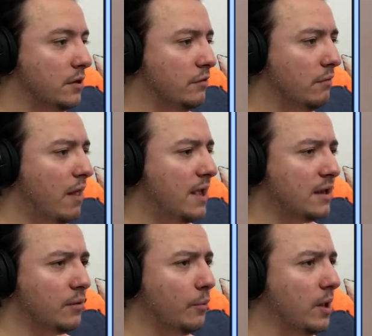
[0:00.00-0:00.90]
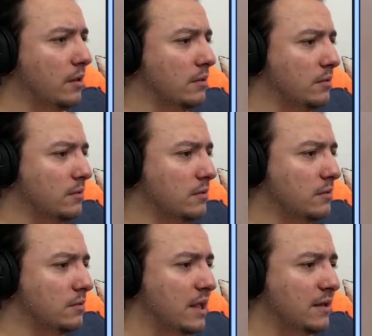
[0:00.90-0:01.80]
You're like, well,
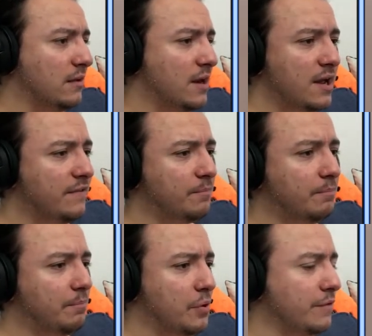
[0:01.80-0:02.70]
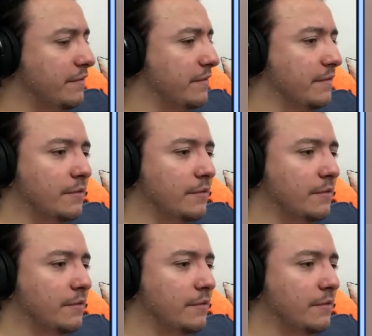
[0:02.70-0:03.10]
like a nice person,